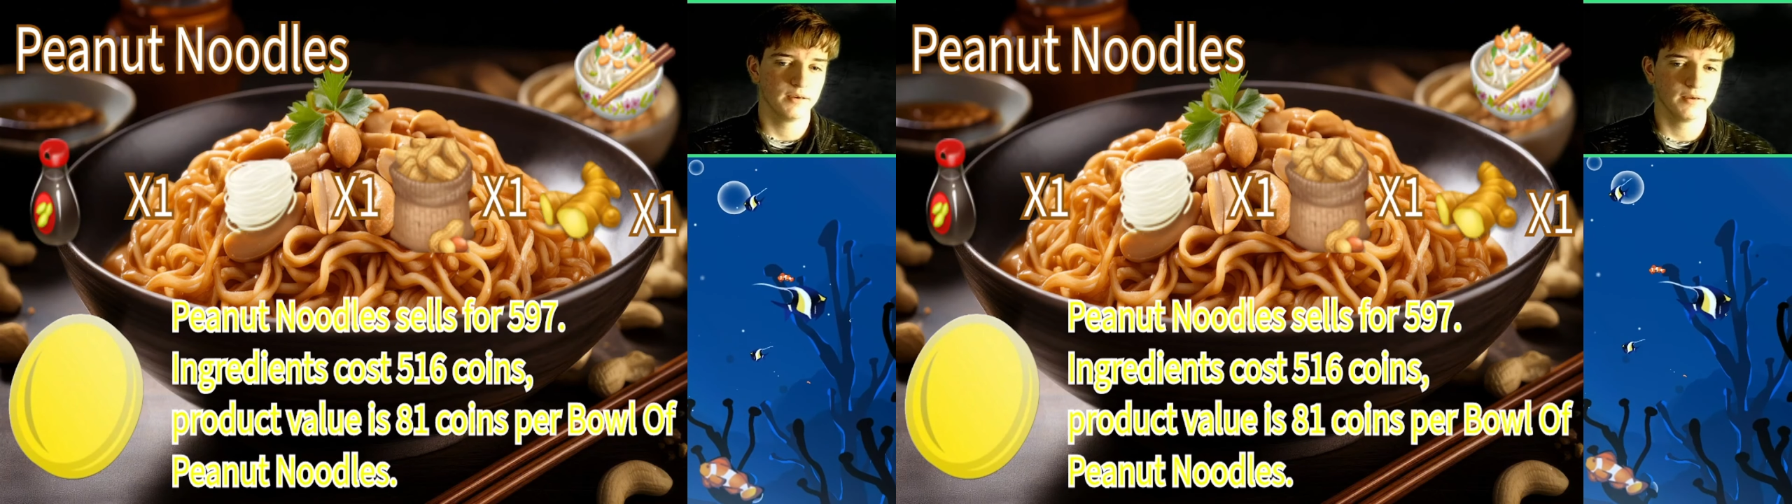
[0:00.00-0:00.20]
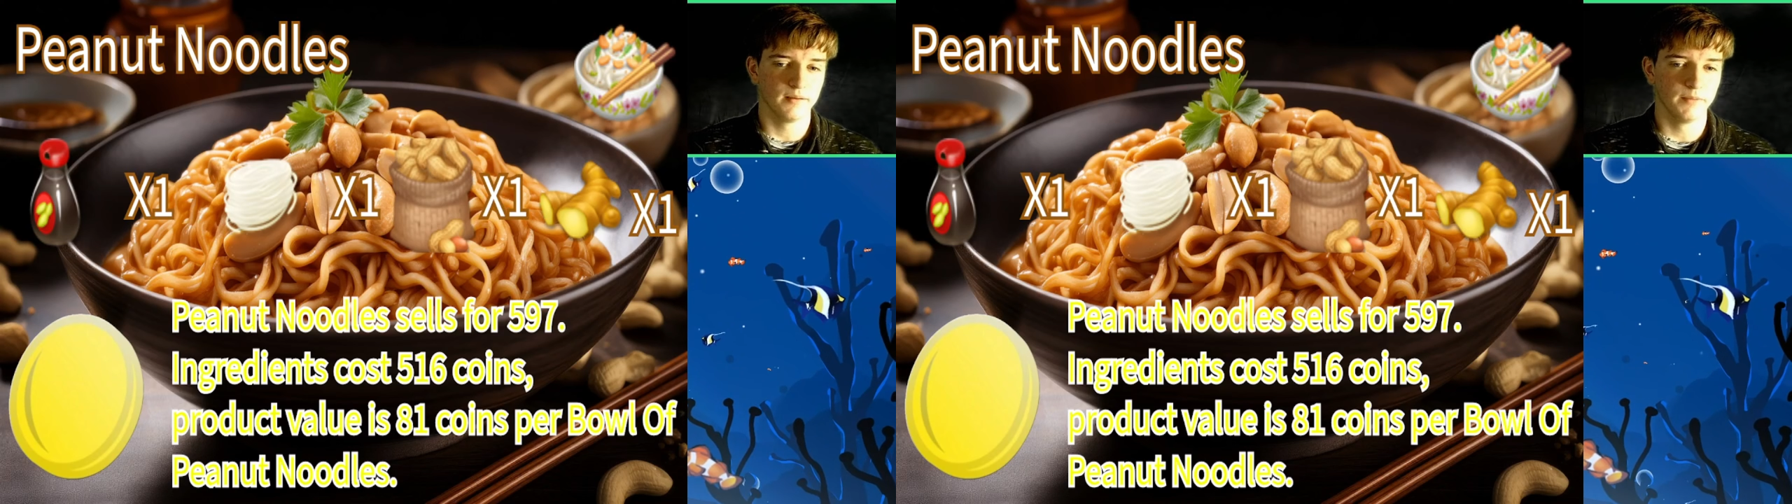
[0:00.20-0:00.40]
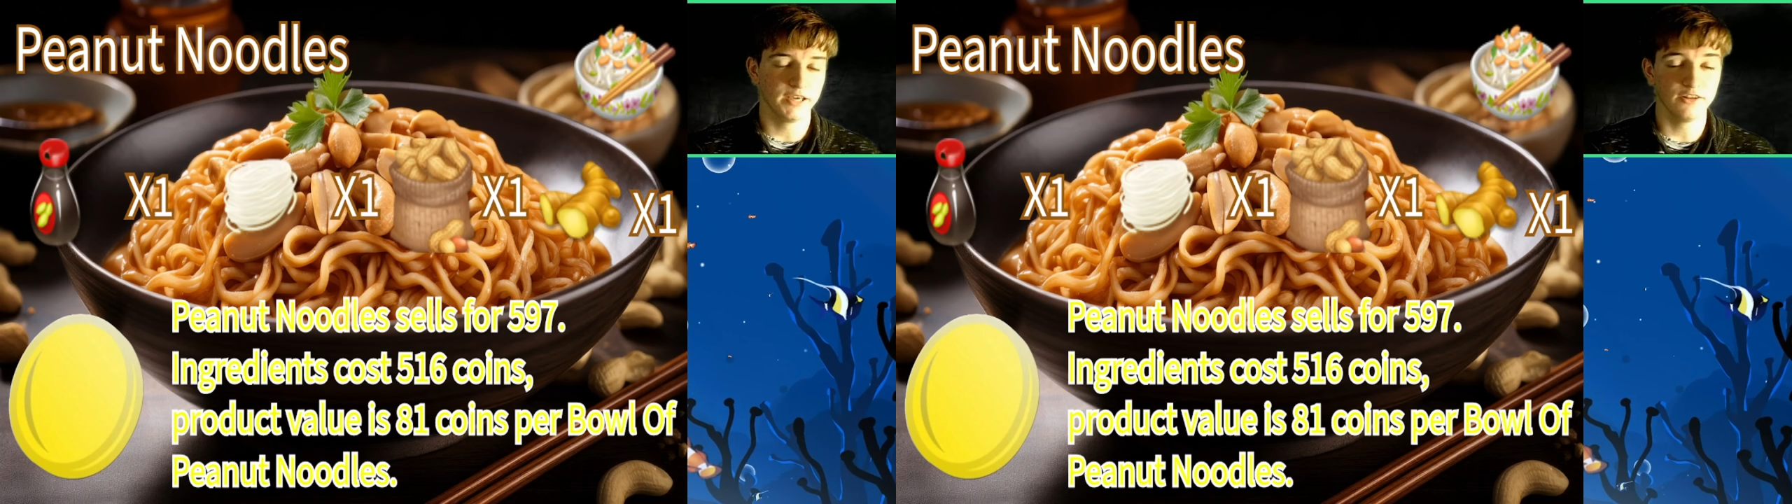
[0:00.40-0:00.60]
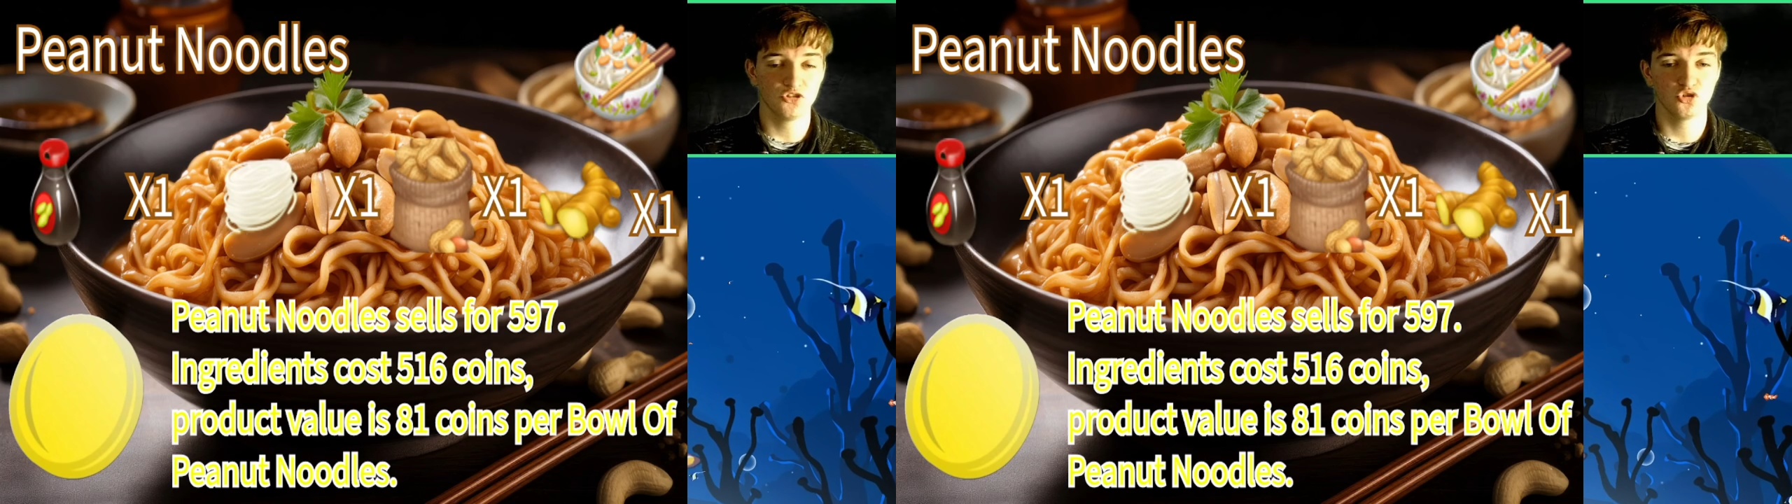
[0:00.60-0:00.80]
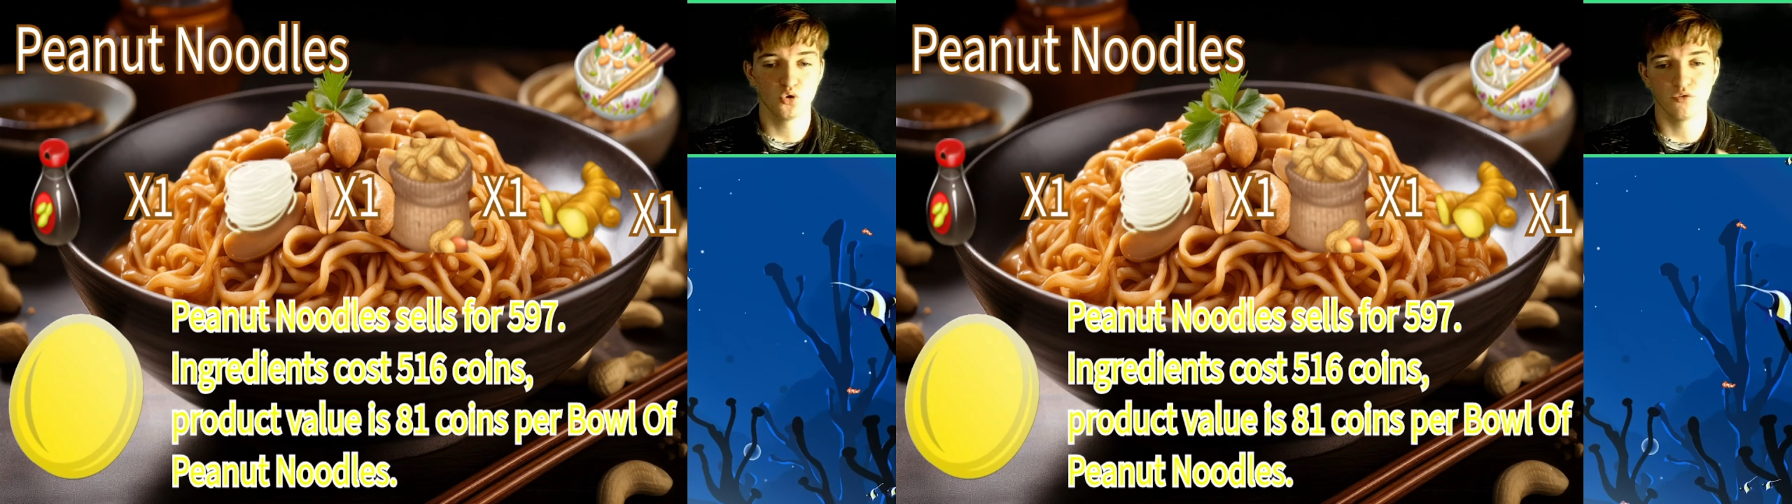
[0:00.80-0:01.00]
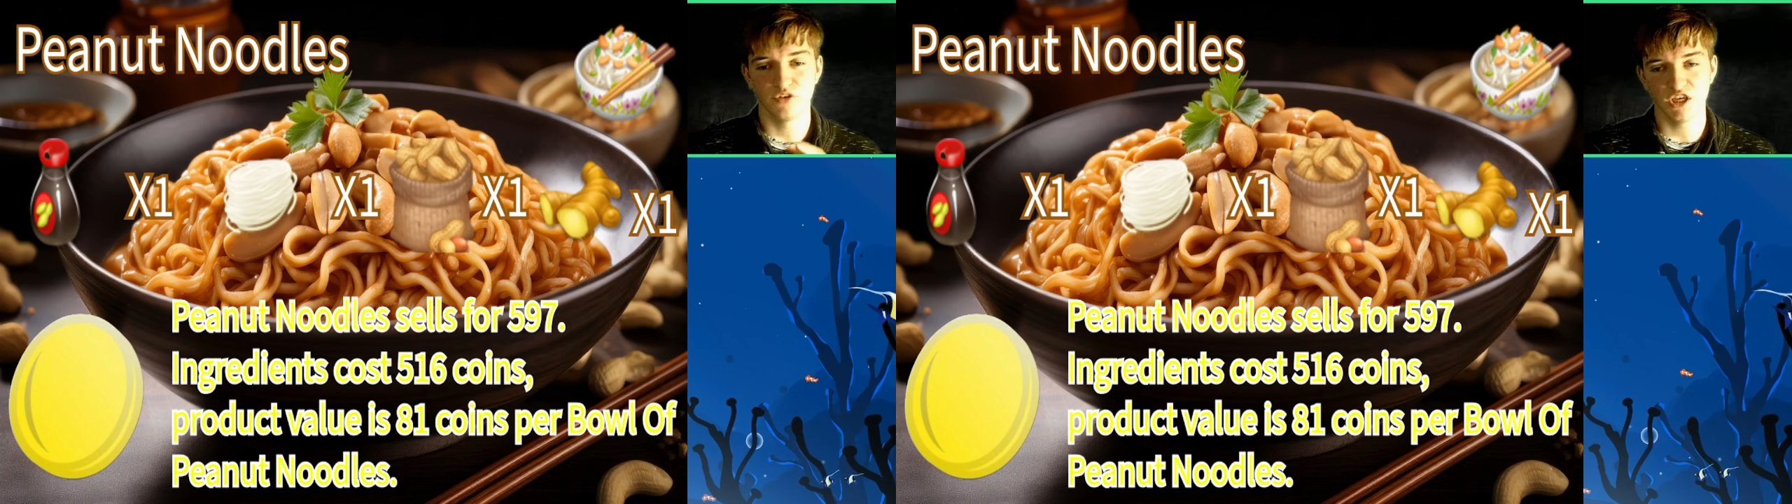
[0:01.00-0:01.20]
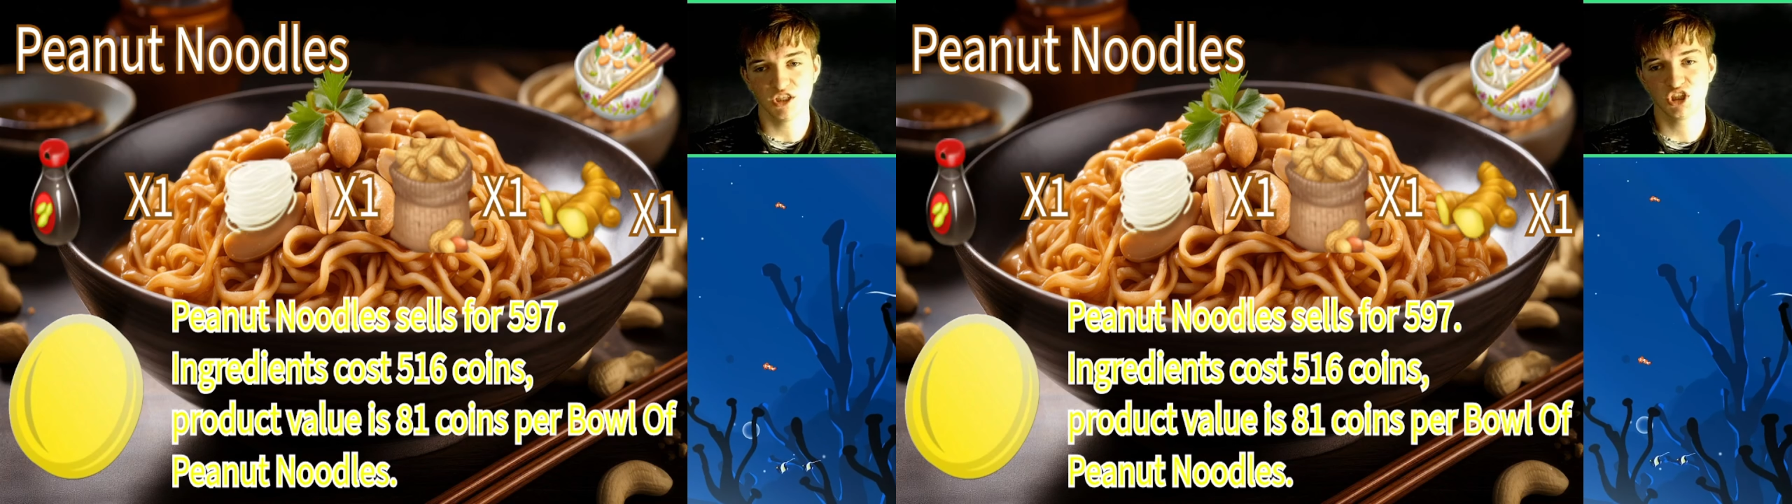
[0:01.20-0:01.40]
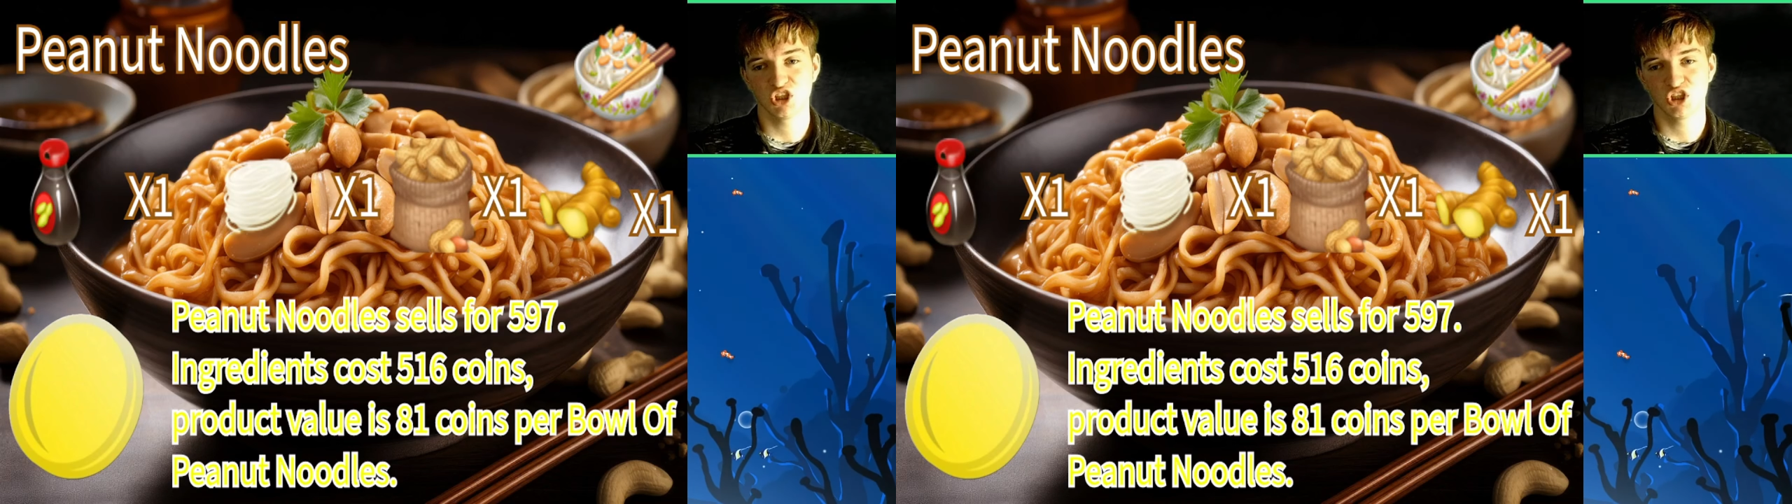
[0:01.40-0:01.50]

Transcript: Making two of these